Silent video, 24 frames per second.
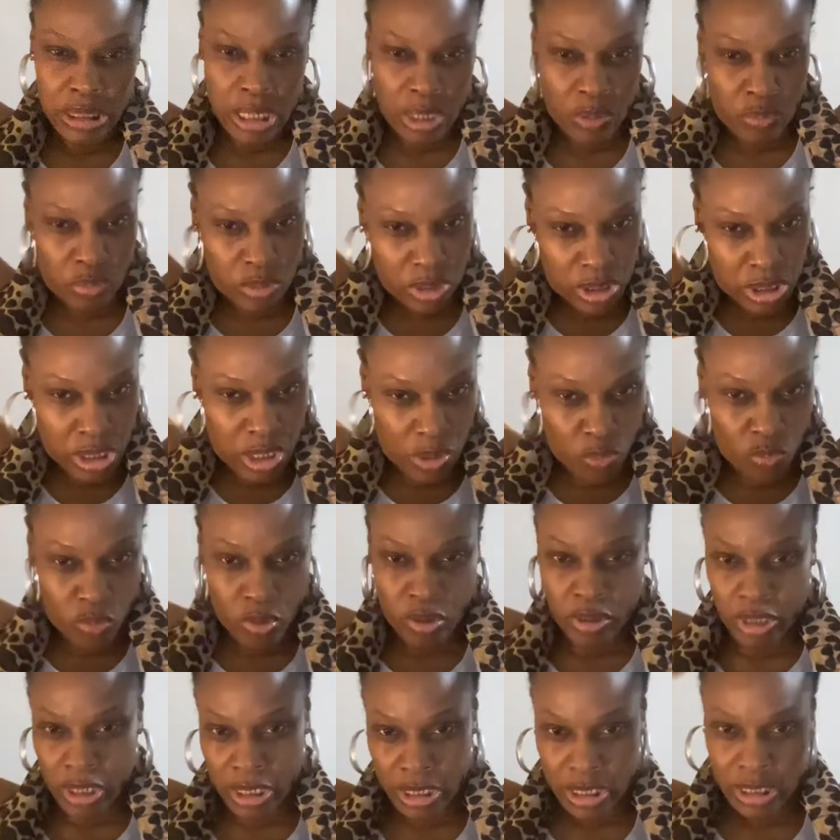I really don't
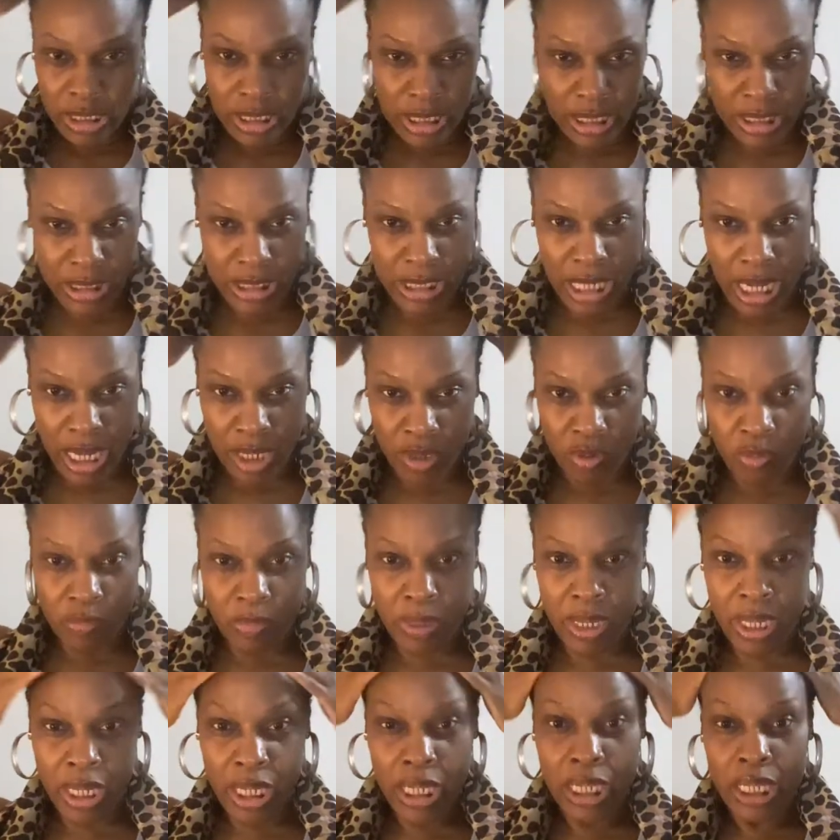want anything tight on my
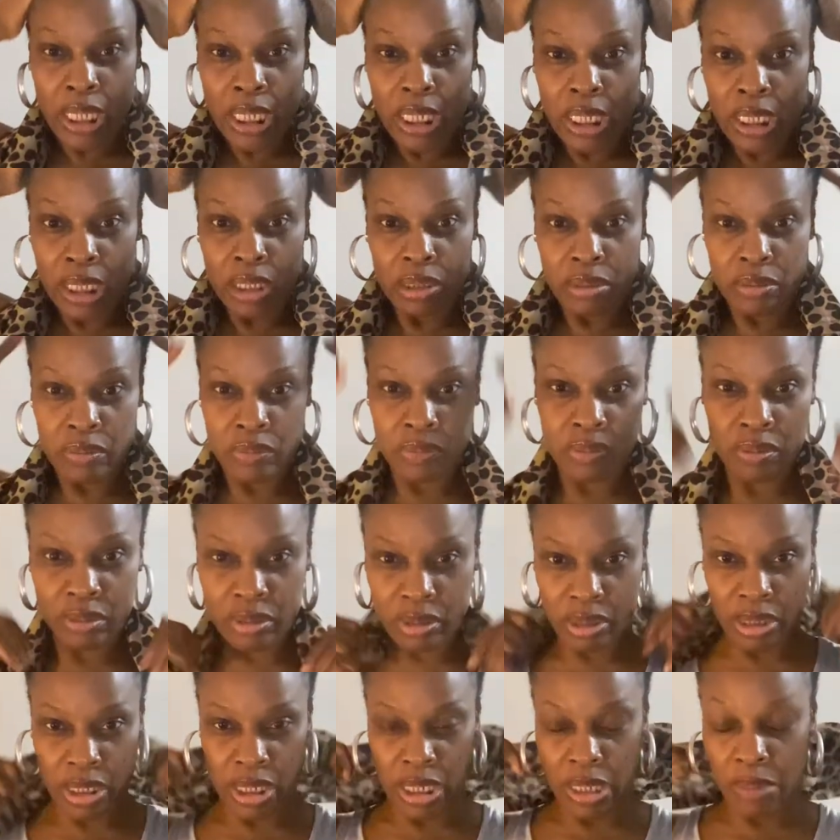head.
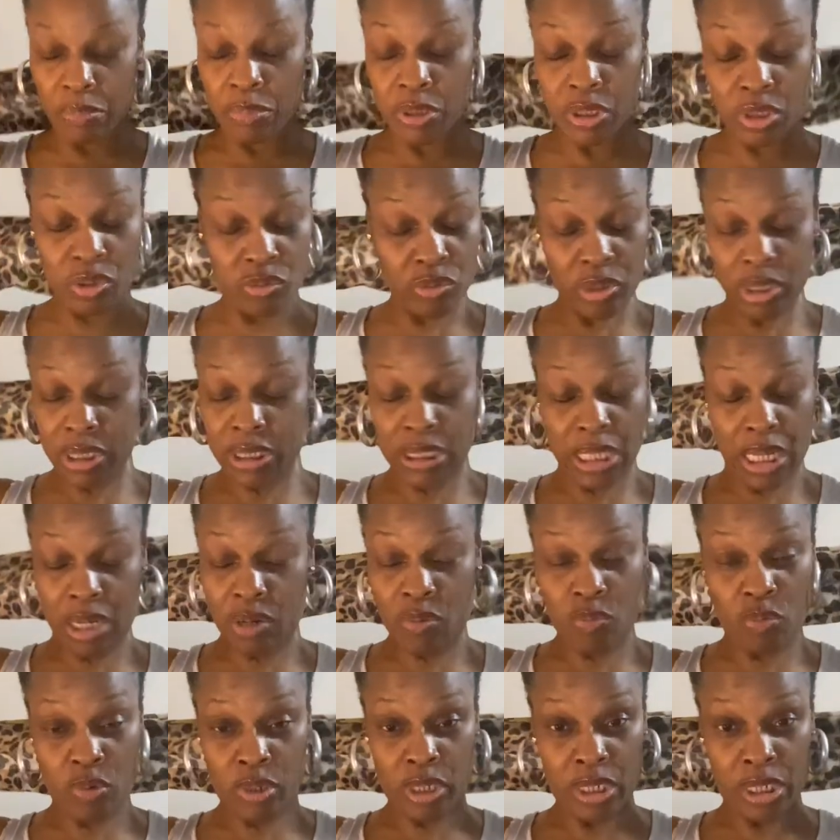And I'm just doing it because I
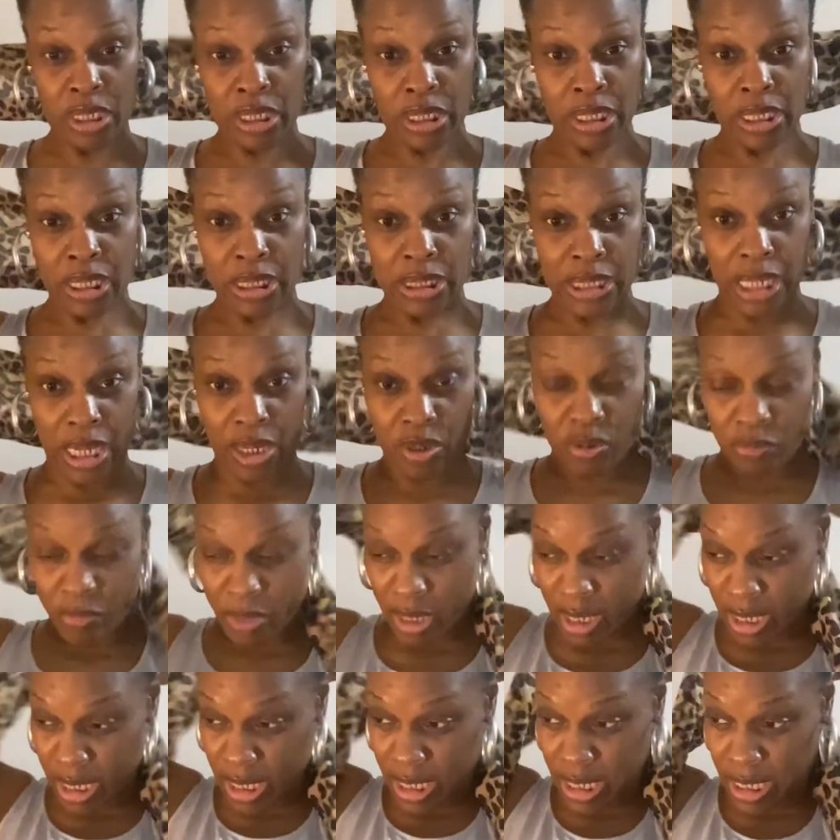don't want anything tight on my
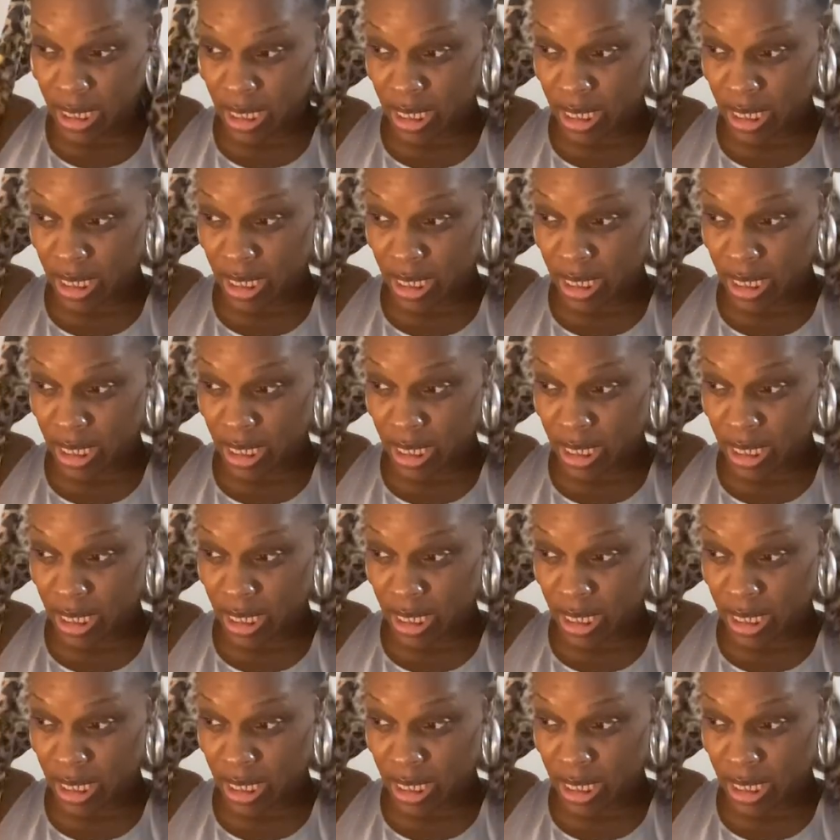head.